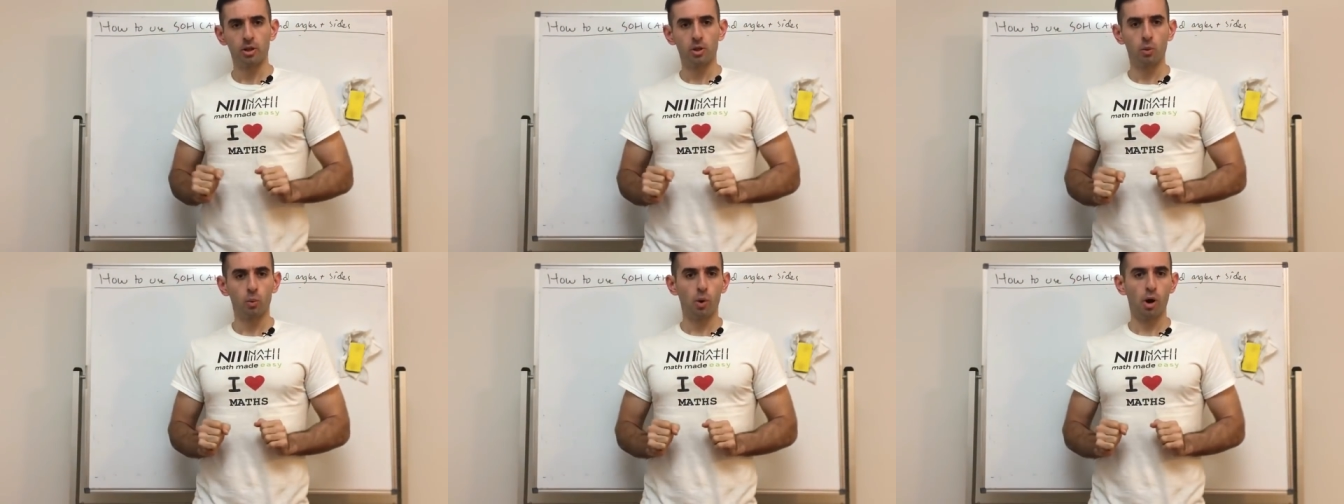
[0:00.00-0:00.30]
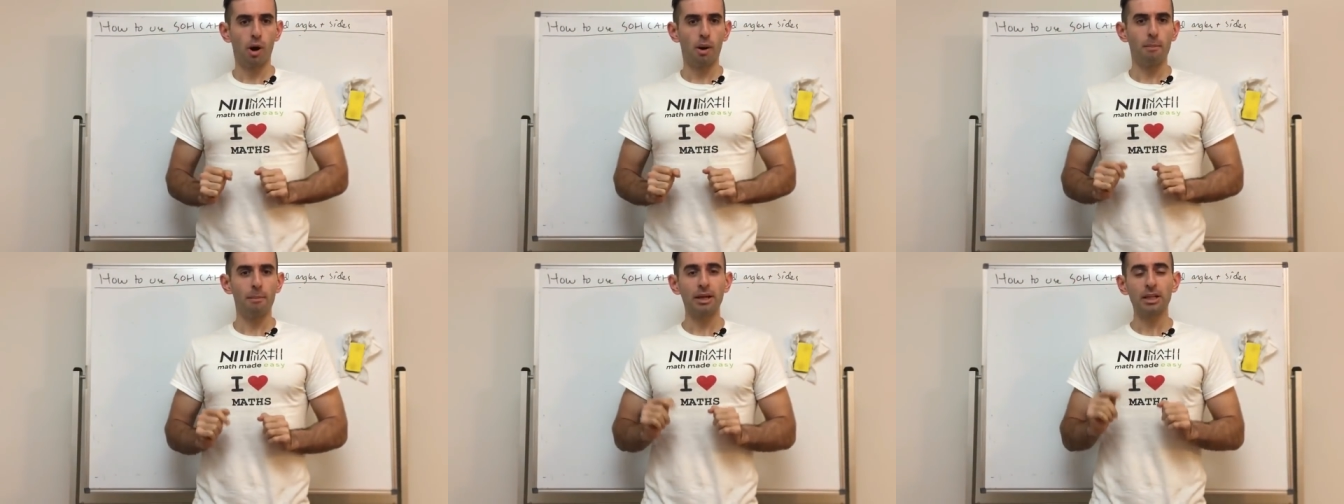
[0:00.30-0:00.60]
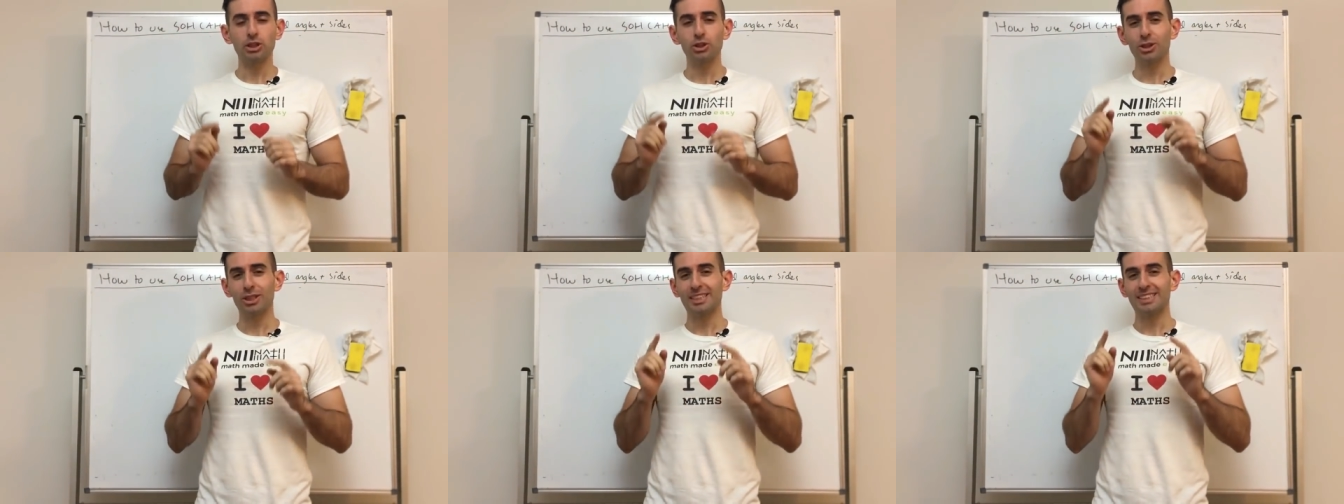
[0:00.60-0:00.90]
Well, make
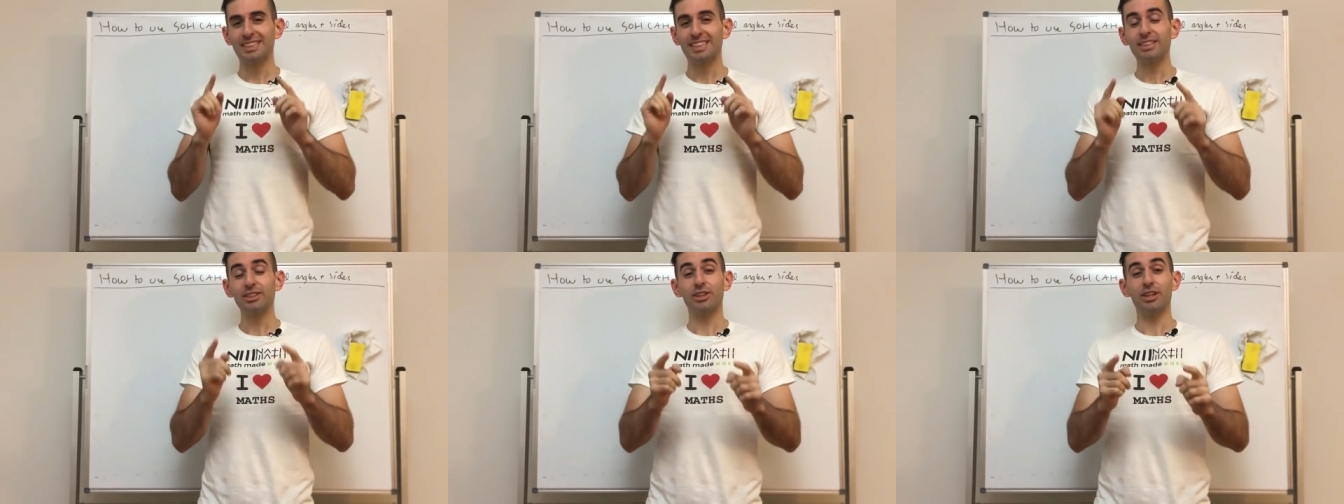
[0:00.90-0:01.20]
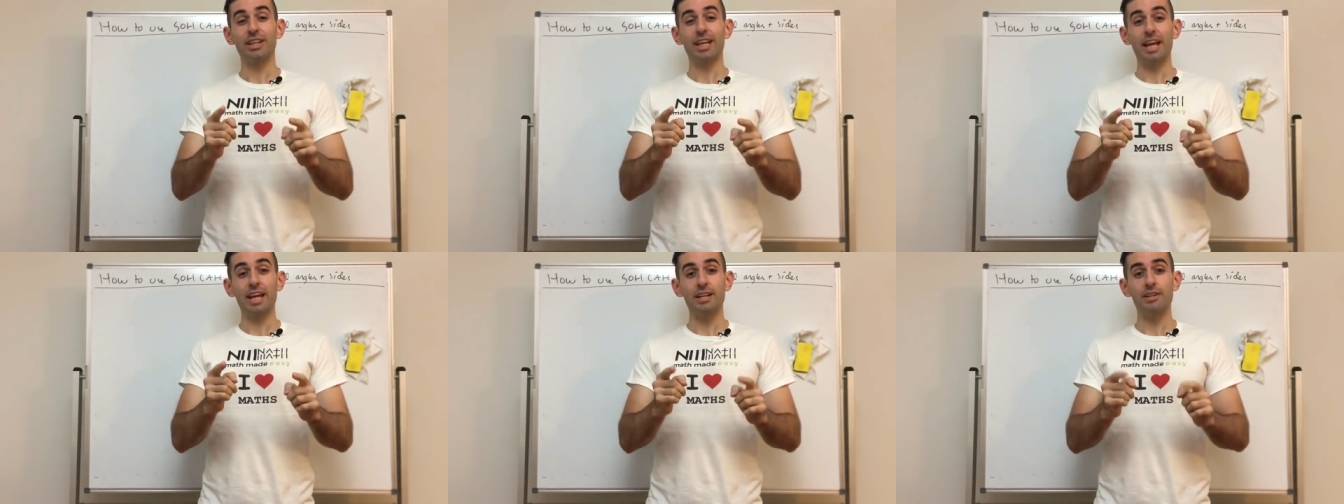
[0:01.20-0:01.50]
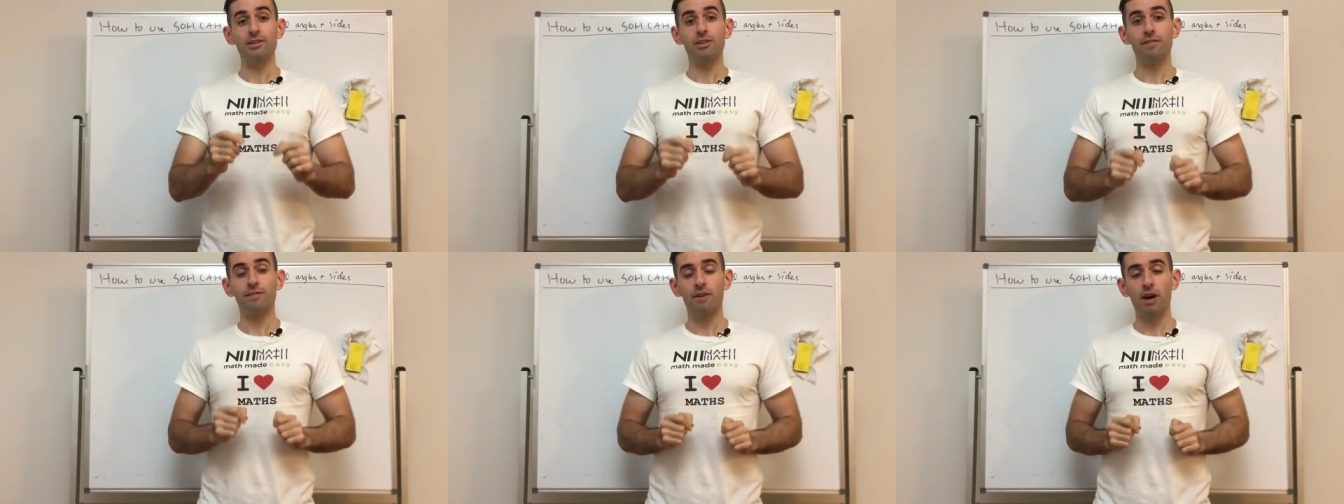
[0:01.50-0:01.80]
sure to stick to the
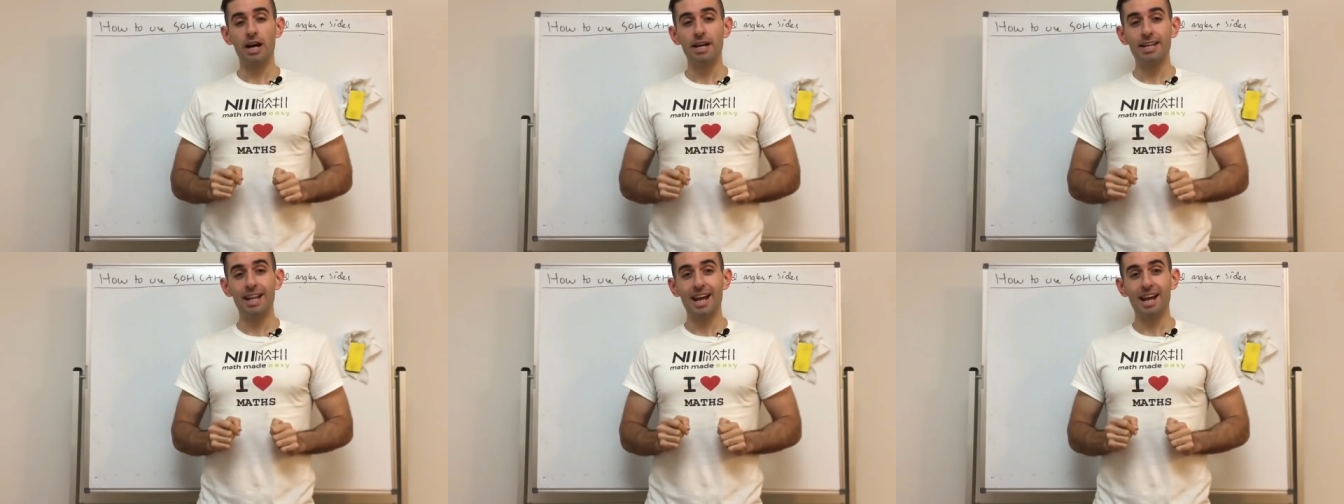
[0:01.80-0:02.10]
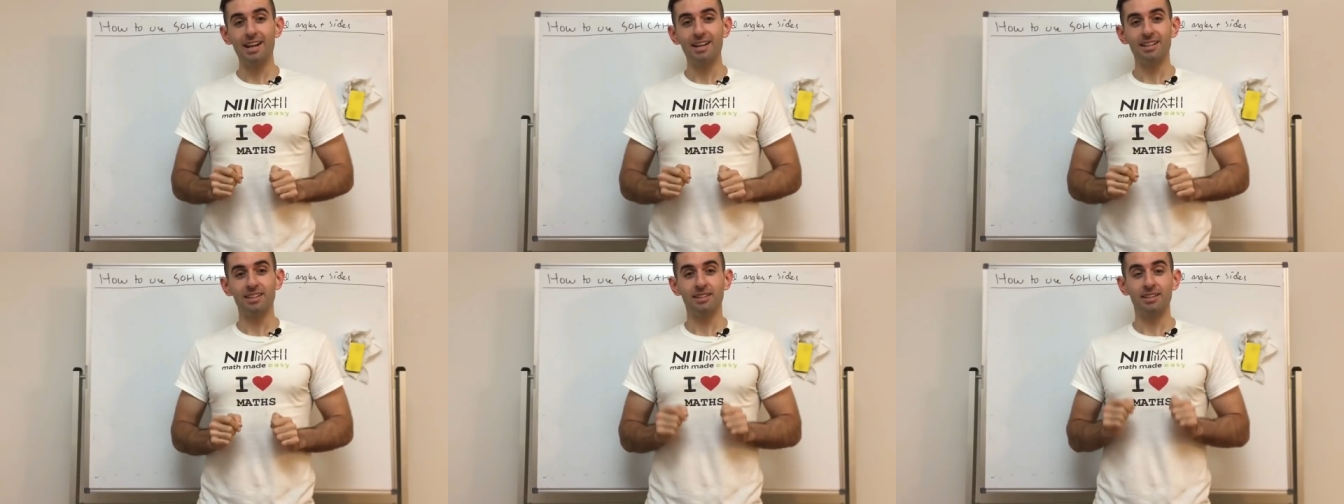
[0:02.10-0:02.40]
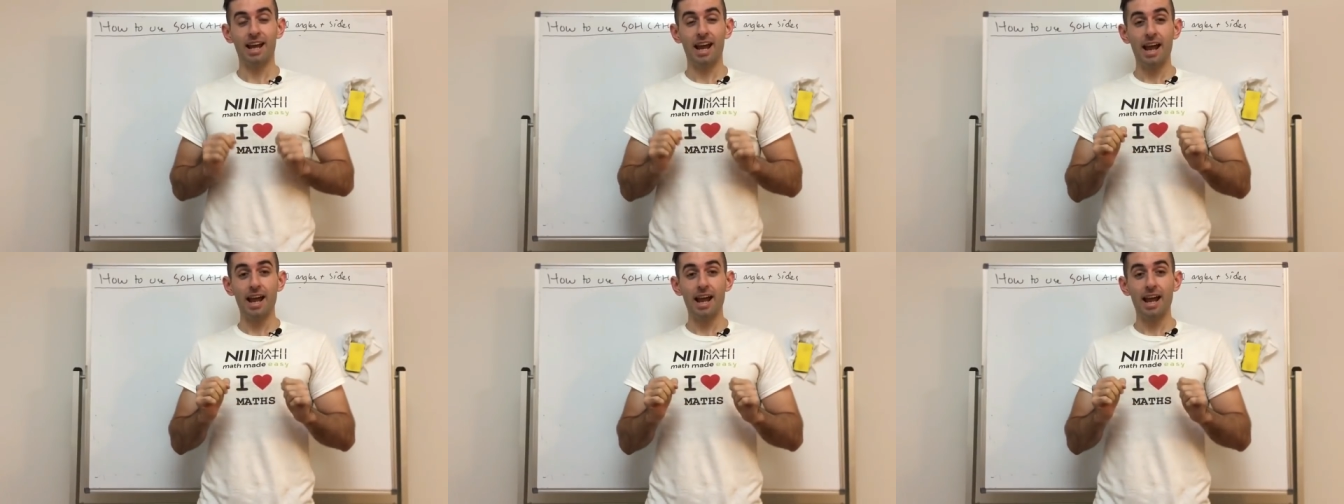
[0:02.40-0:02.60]
end to find out